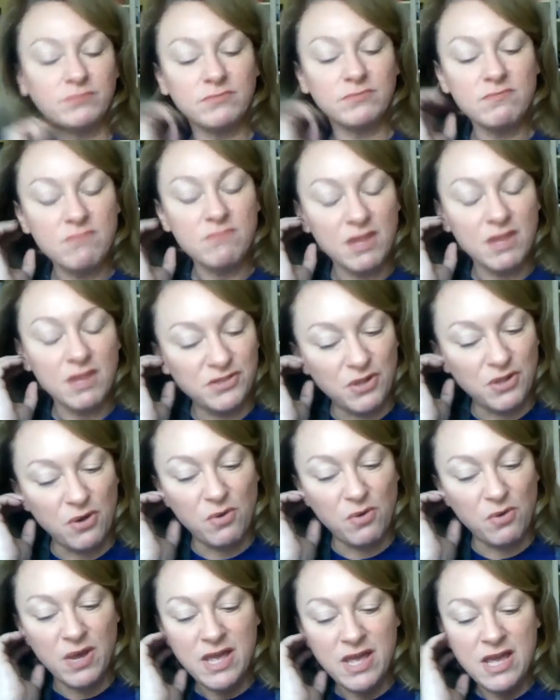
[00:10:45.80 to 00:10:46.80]

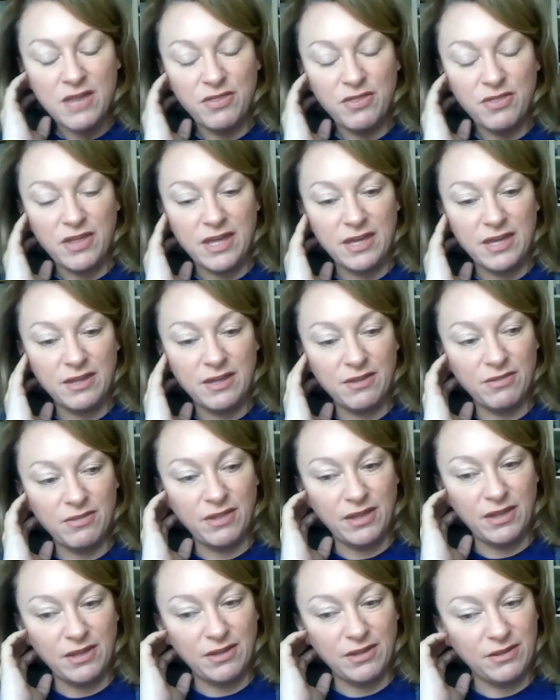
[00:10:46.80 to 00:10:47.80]
So
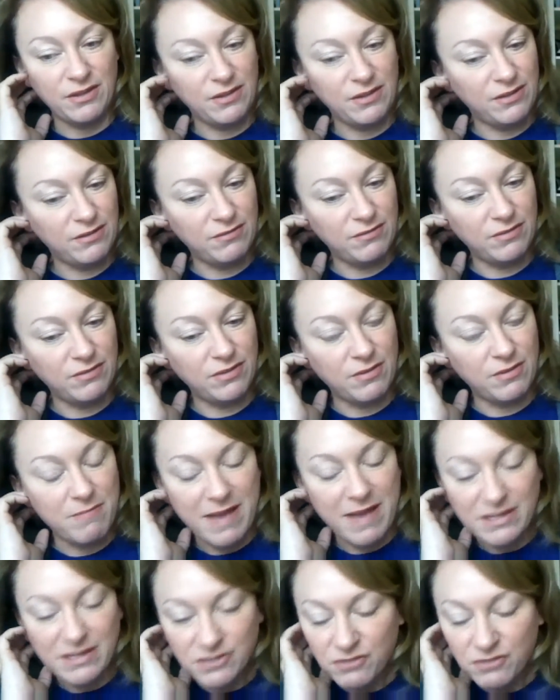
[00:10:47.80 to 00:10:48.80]
the
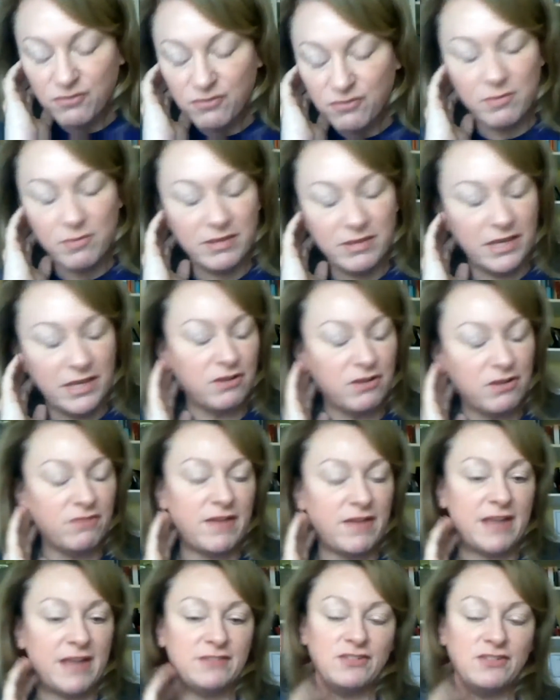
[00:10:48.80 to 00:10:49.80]
master formulator of
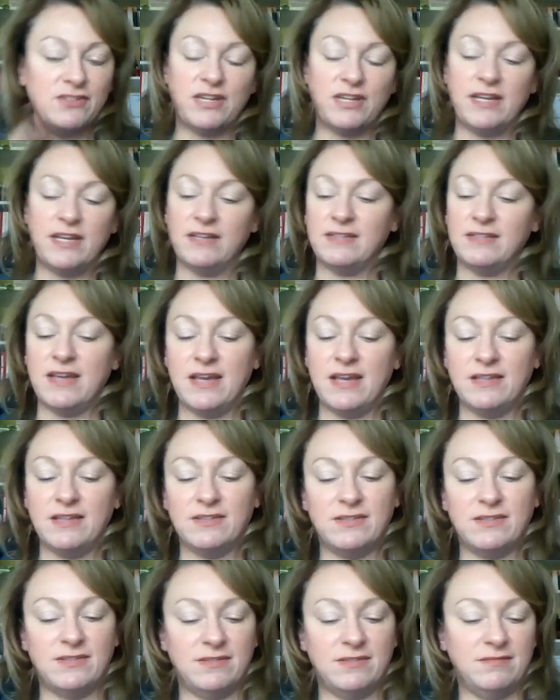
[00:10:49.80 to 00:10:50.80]
isogenics has
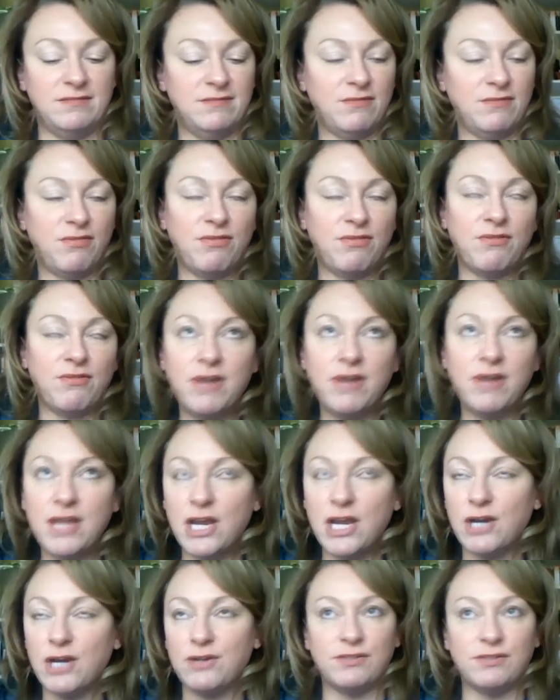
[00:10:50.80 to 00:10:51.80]
30
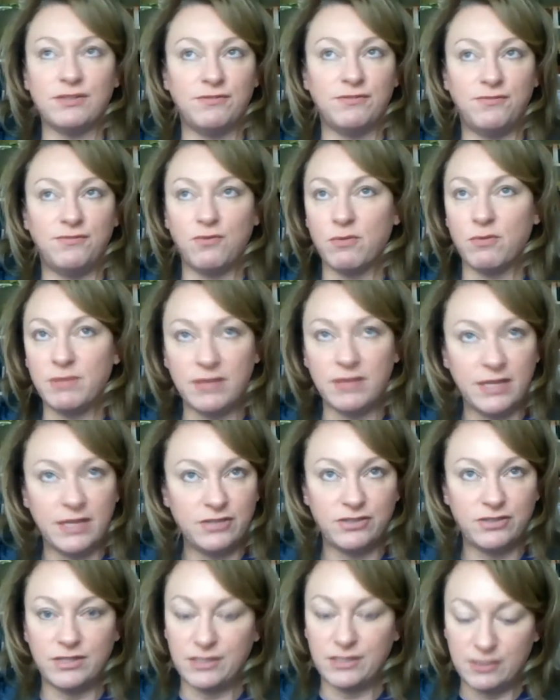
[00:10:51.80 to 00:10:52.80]
years of
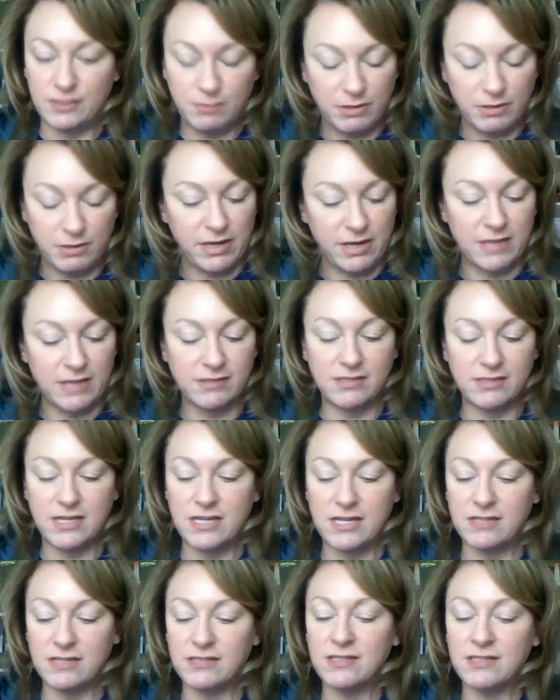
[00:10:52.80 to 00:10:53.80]
formulation experience.
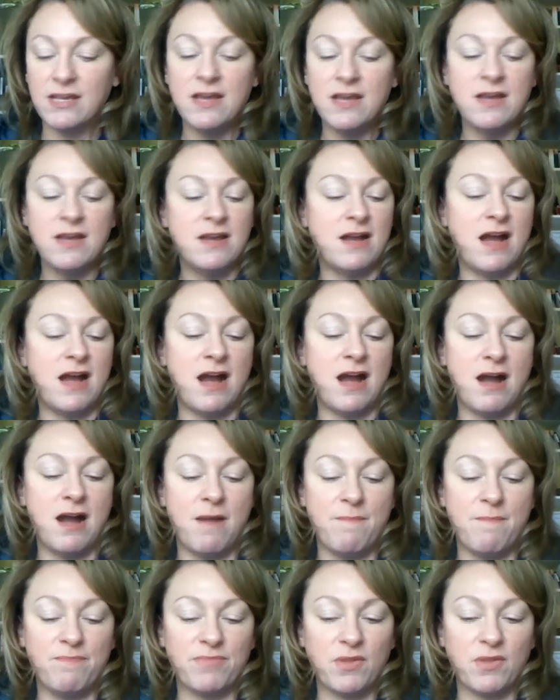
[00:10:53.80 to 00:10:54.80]
He's
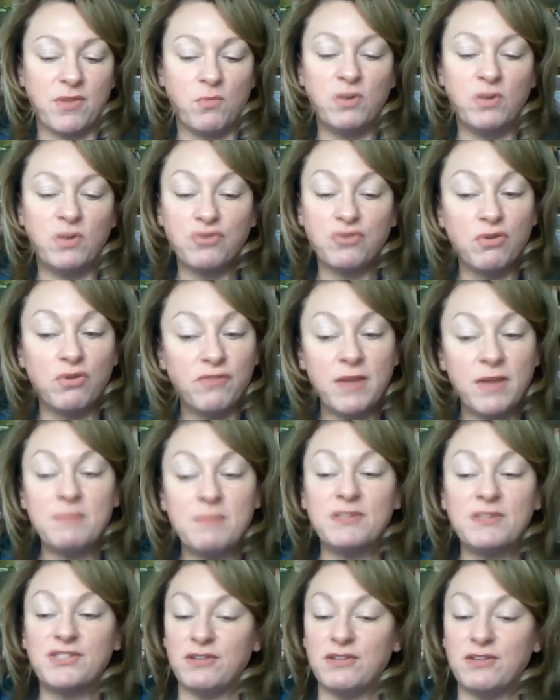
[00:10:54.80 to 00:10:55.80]
what drove him to
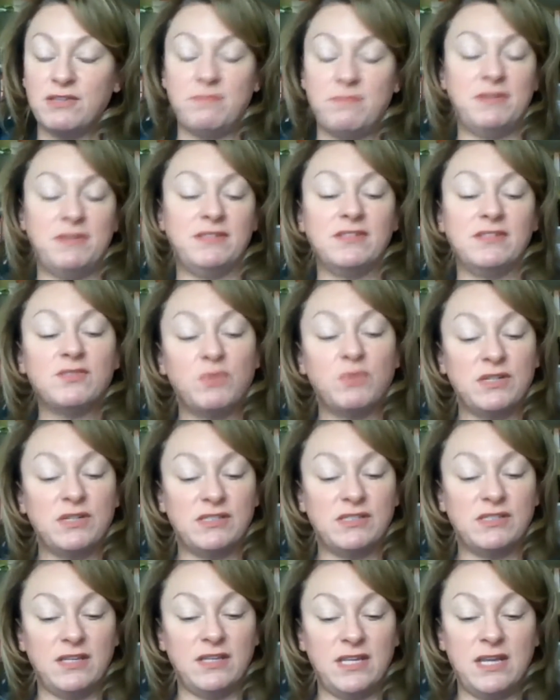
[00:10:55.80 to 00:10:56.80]
start the business was
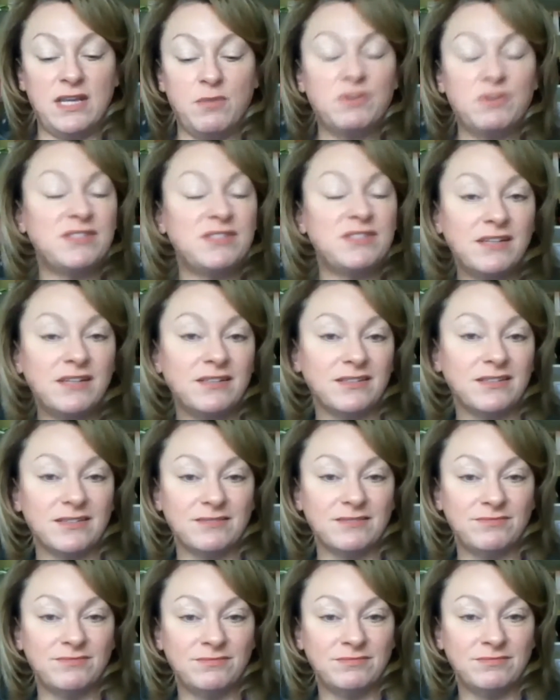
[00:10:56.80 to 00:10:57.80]
he was ill
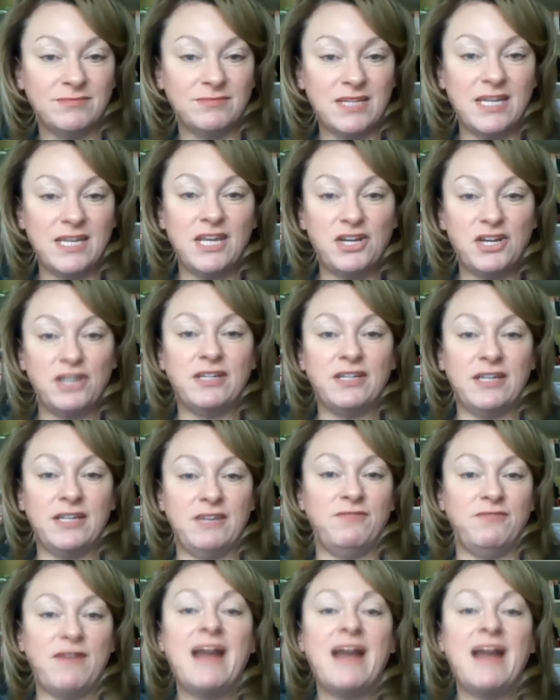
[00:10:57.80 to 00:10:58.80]
and he couldn't
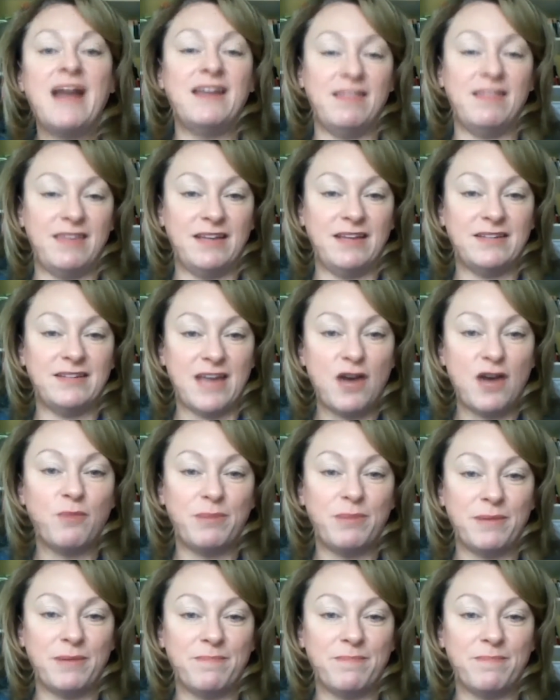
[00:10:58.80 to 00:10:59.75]
find anything to help him.